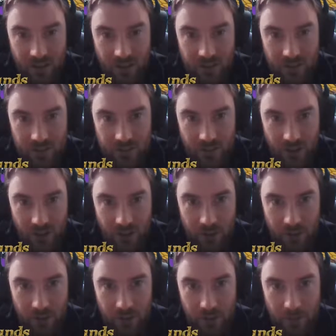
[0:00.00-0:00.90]

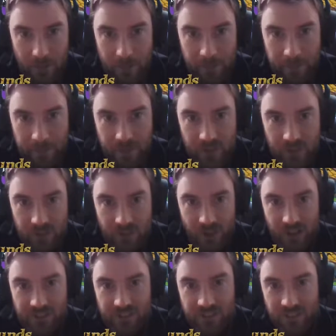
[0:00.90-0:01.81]
So,
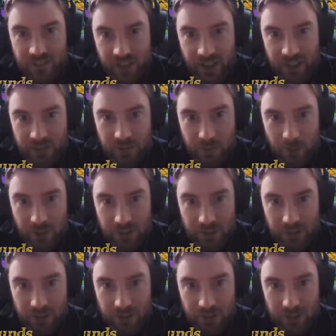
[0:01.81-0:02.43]
silencing that's quite